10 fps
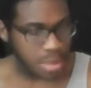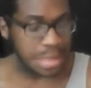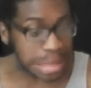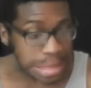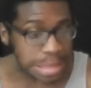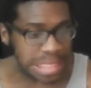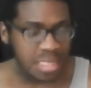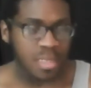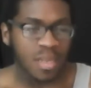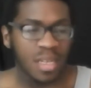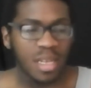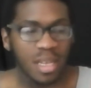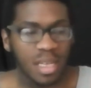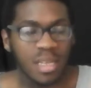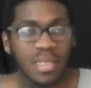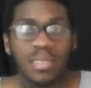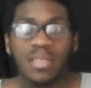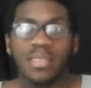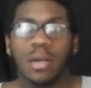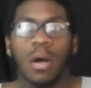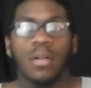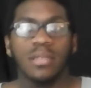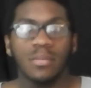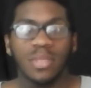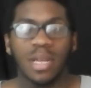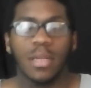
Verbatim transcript: Oh, this looks awesome.